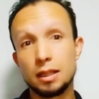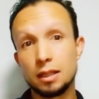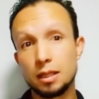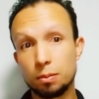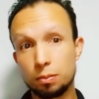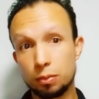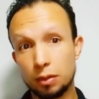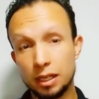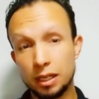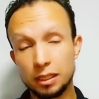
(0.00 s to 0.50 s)

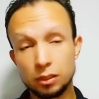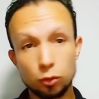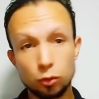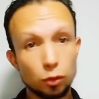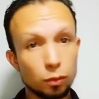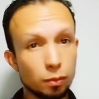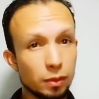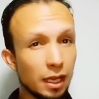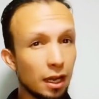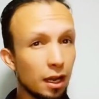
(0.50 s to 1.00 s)
The price
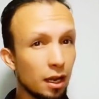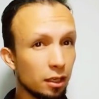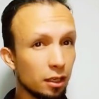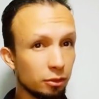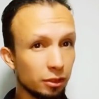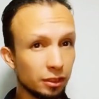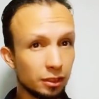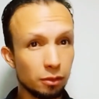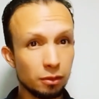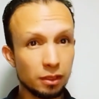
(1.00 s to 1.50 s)
could be
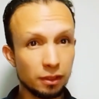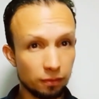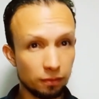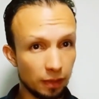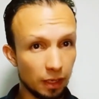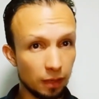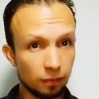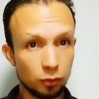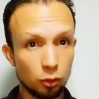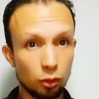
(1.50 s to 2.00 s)

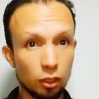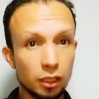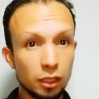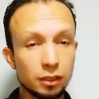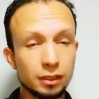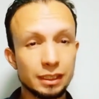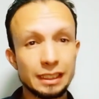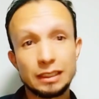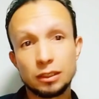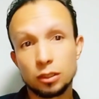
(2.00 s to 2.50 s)

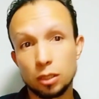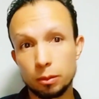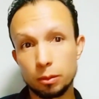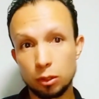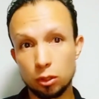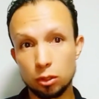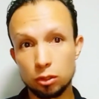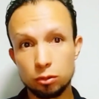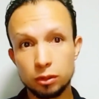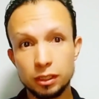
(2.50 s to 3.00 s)
$175 in
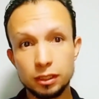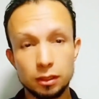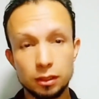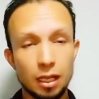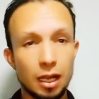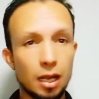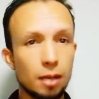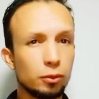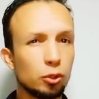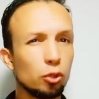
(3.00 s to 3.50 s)
some
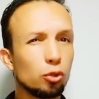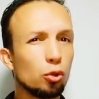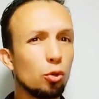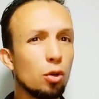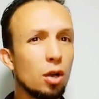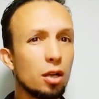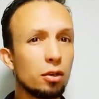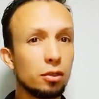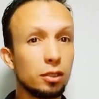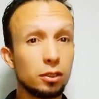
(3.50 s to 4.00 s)
countries, up to
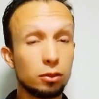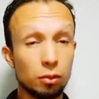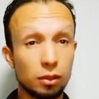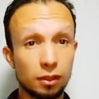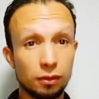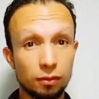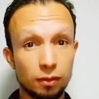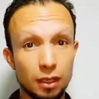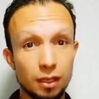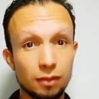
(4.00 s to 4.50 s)

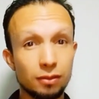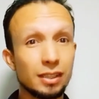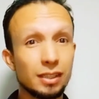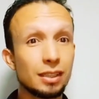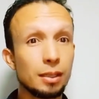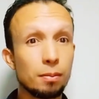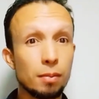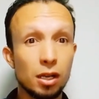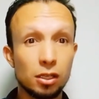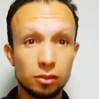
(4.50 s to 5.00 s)
$225
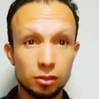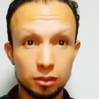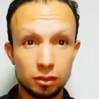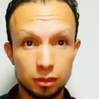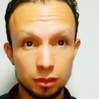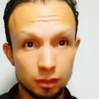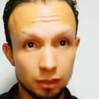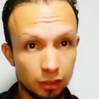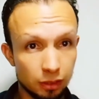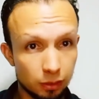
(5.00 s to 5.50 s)
in the
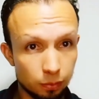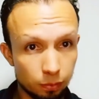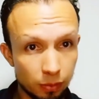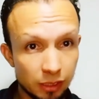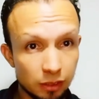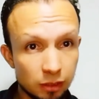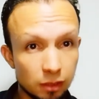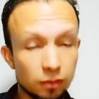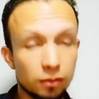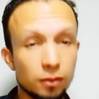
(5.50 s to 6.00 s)
most
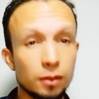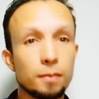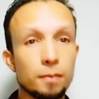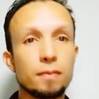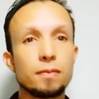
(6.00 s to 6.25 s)
expensive